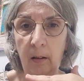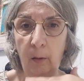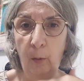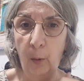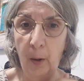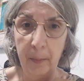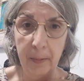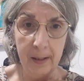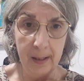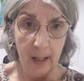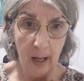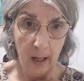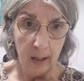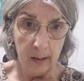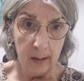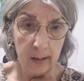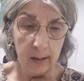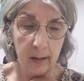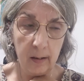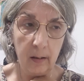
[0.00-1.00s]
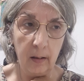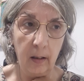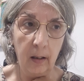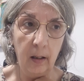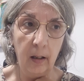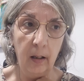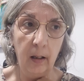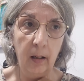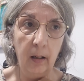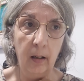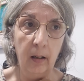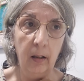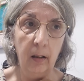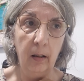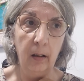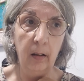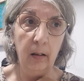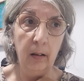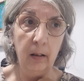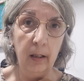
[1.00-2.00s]
websites,
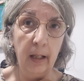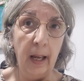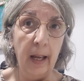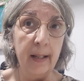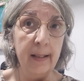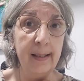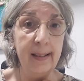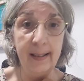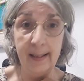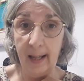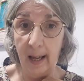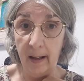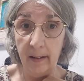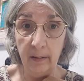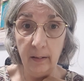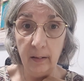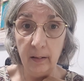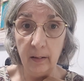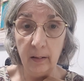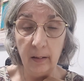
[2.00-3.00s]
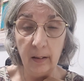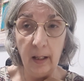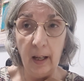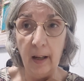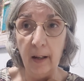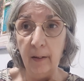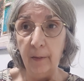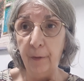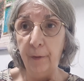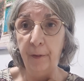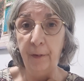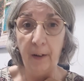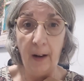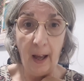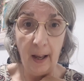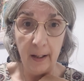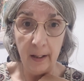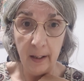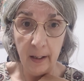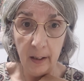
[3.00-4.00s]
they
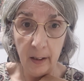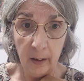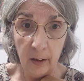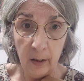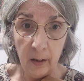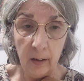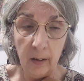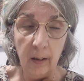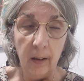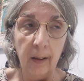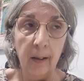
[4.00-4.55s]
fly here,